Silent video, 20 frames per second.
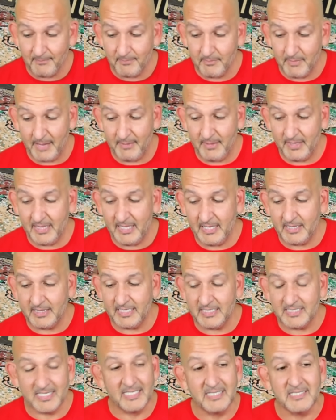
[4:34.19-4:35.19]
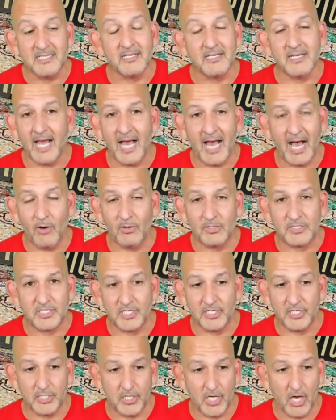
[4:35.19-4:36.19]
Maybe the, this isn't how it's
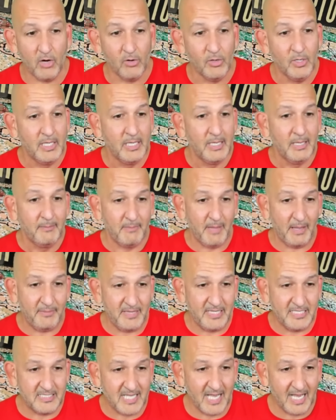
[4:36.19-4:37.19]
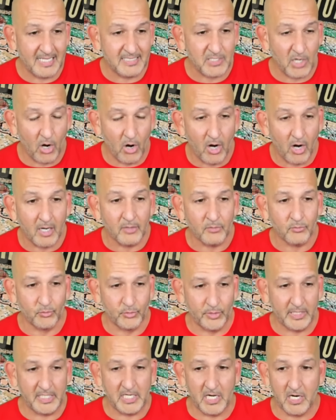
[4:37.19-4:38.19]
going to go maybe these guys are
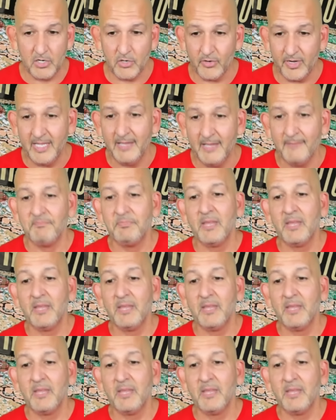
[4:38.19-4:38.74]
really hungry.